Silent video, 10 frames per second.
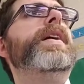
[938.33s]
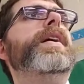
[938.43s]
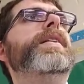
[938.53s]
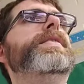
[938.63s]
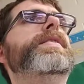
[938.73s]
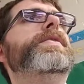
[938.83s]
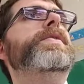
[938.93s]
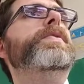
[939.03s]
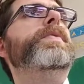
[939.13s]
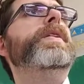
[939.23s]
and
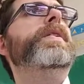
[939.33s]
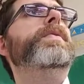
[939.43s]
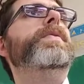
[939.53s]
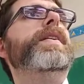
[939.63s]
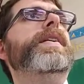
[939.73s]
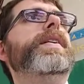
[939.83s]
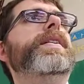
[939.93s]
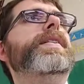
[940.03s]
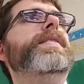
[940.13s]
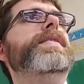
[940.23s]
T2 we know
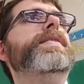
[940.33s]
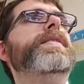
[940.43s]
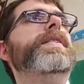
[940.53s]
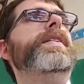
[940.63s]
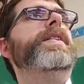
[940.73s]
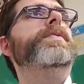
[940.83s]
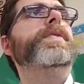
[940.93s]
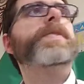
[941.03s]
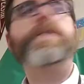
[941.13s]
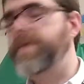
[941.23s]
is equal
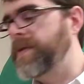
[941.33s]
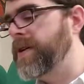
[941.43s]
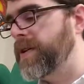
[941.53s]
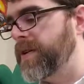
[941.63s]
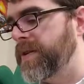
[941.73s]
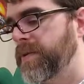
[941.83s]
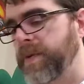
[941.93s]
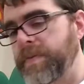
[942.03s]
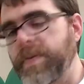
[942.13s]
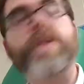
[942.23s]
to
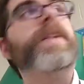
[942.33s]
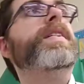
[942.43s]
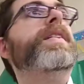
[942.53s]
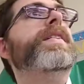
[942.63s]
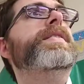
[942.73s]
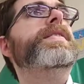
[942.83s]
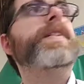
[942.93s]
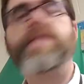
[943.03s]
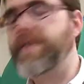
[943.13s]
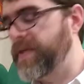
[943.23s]

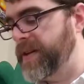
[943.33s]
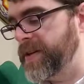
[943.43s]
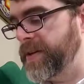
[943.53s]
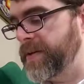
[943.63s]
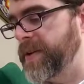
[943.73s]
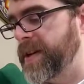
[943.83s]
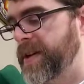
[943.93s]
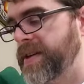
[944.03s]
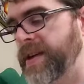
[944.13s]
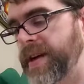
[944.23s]
1.732
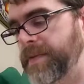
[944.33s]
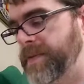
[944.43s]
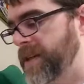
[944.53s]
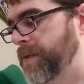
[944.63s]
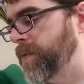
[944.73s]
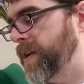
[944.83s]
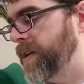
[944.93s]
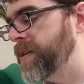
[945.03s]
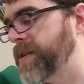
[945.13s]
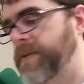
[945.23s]
times T1.
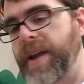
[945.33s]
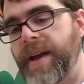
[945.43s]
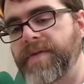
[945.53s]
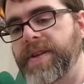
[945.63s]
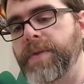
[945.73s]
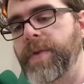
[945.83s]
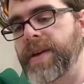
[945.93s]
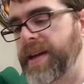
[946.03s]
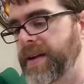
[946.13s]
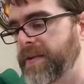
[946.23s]
So we have T1
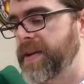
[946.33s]
now,